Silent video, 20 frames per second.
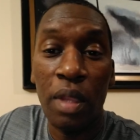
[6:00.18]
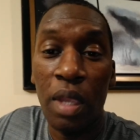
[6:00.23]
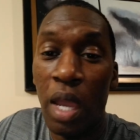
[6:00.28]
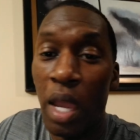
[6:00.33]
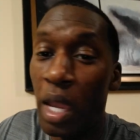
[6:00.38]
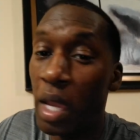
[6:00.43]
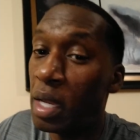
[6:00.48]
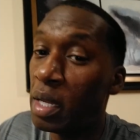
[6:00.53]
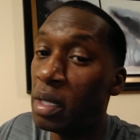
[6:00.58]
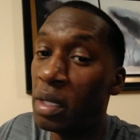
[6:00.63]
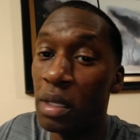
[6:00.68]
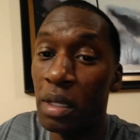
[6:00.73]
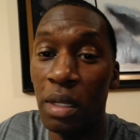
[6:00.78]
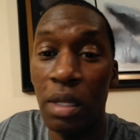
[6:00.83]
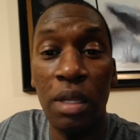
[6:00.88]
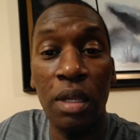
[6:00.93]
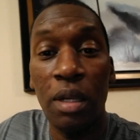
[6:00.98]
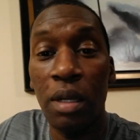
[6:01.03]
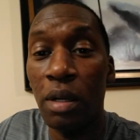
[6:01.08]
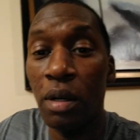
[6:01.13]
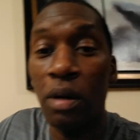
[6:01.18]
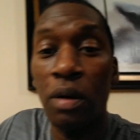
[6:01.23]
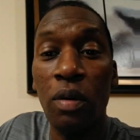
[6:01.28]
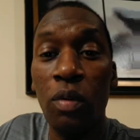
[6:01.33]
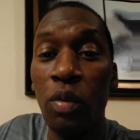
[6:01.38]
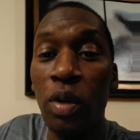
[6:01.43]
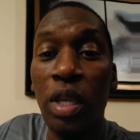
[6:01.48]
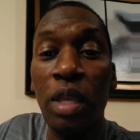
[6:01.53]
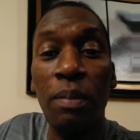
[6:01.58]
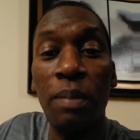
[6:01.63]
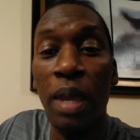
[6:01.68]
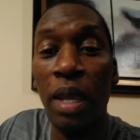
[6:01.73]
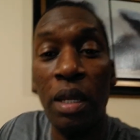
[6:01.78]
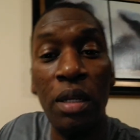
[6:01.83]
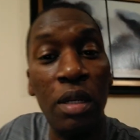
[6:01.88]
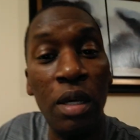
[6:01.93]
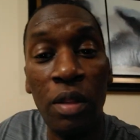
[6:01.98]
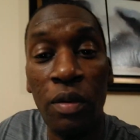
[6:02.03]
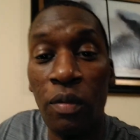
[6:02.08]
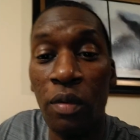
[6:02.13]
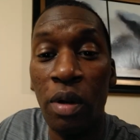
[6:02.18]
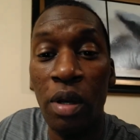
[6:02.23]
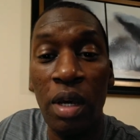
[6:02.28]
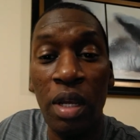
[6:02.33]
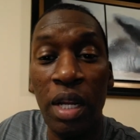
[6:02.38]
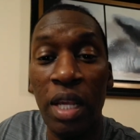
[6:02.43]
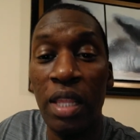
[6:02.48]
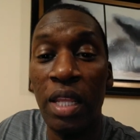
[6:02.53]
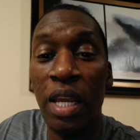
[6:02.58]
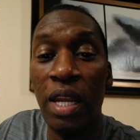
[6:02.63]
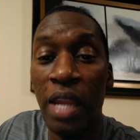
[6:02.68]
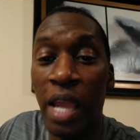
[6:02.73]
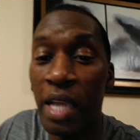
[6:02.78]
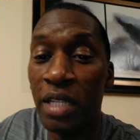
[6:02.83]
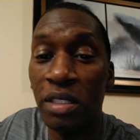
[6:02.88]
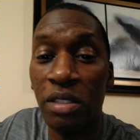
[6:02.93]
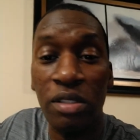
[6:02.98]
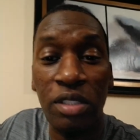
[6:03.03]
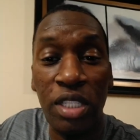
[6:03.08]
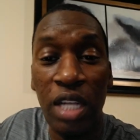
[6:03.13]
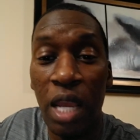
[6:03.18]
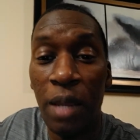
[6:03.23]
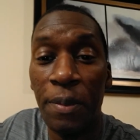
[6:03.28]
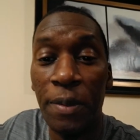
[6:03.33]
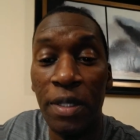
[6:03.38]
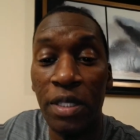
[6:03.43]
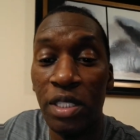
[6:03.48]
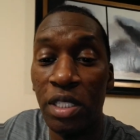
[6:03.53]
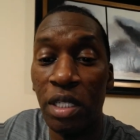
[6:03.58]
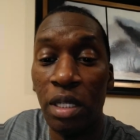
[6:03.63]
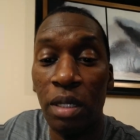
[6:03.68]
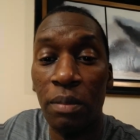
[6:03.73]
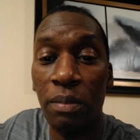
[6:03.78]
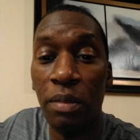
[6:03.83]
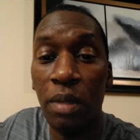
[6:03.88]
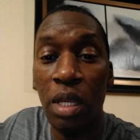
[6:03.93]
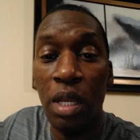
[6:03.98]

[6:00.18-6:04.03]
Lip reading: hey, we can make another run at that national championship,